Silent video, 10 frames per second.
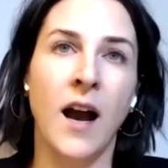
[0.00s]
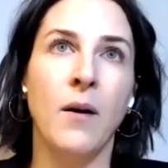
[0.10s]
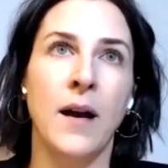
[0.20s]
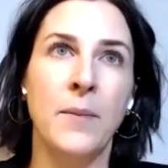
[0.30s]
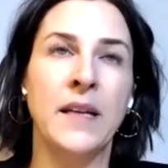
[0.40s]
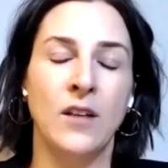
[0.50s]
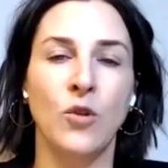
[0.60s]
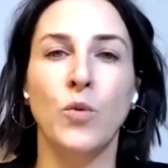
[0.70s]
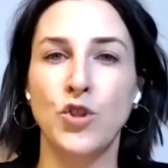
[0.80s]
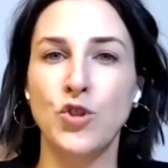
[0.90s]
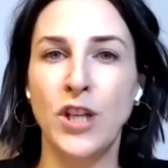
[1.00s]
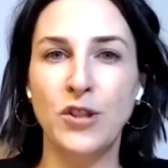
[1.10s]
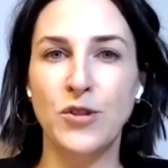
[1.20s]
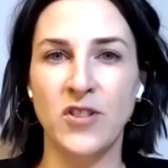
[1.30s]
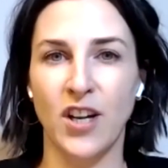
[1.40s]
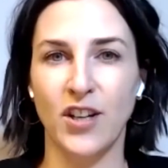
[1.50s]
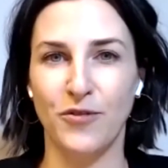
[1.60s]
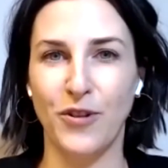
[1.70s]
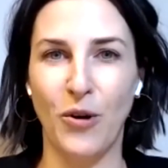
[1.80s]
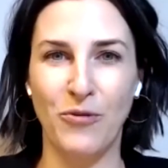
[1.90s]
I mean, what you need to start
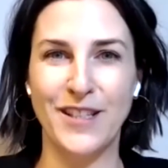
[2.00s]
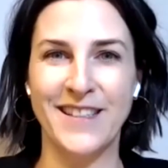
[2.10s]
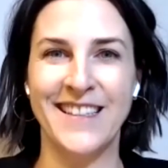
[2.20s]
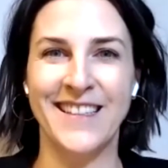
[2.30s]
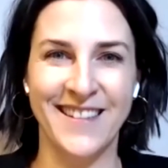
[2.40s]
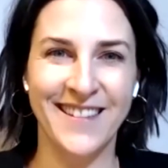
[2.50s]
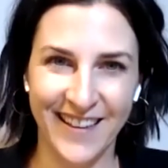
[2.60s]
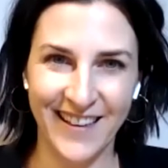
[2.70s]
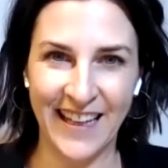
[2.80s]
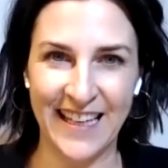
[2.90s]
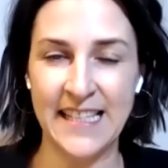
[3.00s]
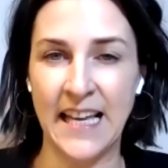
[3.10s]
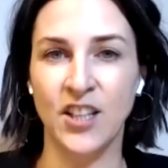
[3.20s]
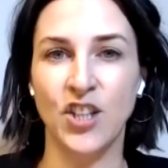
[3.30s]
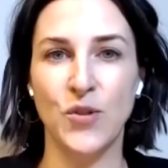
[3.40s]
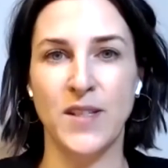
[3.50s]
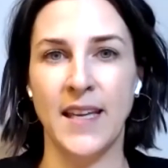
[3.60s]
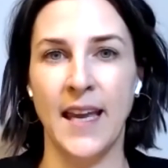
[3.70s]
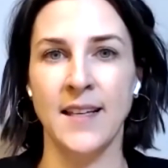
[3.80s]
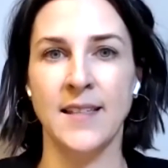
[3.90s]
obviously is, like I said, user
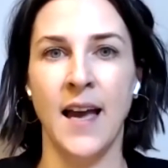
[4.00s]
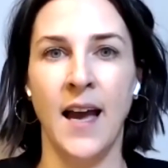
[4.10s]
case.